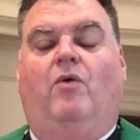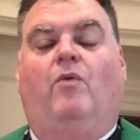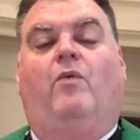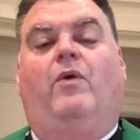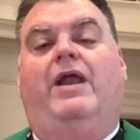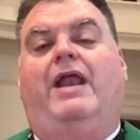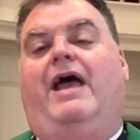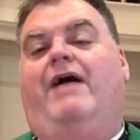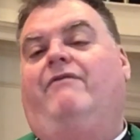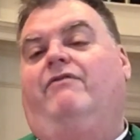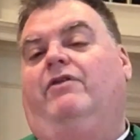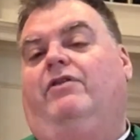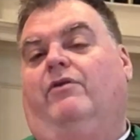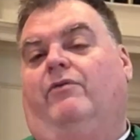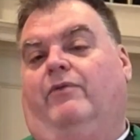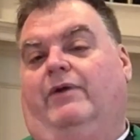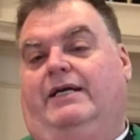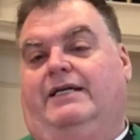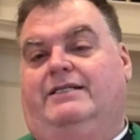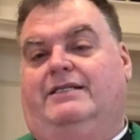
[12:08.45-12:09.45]
Whatever the
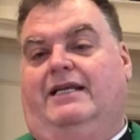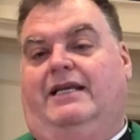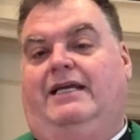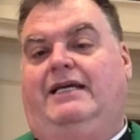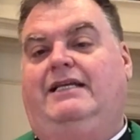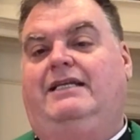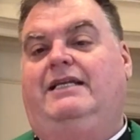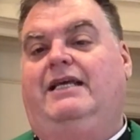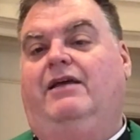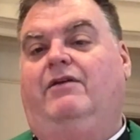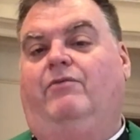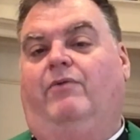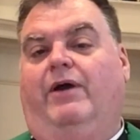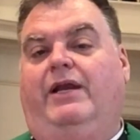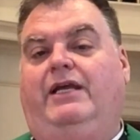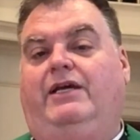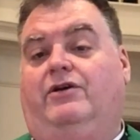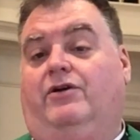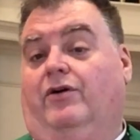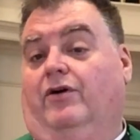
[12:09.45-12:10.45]
reason, he did what
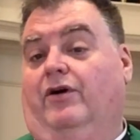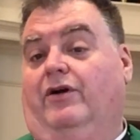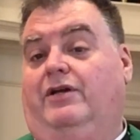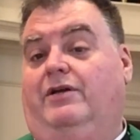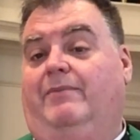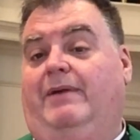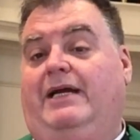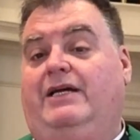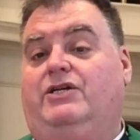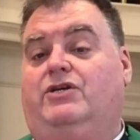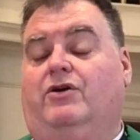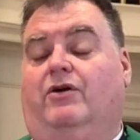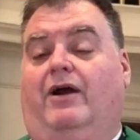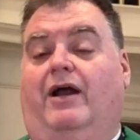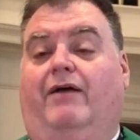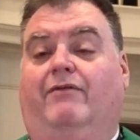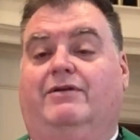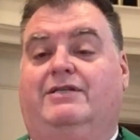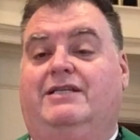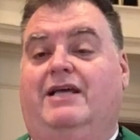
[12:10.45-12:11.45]
he could to make sure
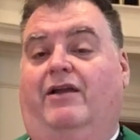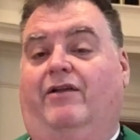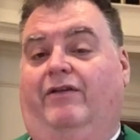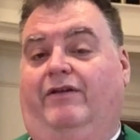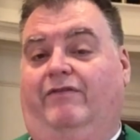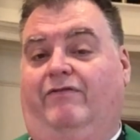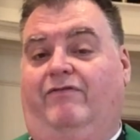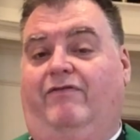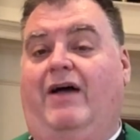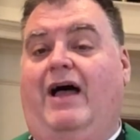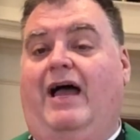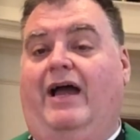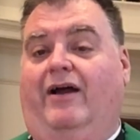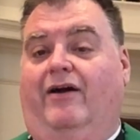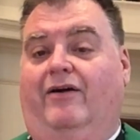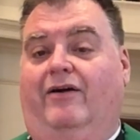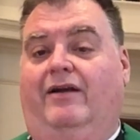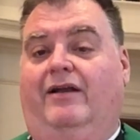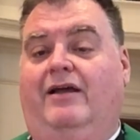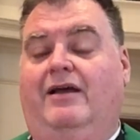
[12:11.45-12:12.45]
I was not only
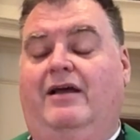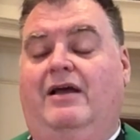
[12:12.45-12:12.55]
fired,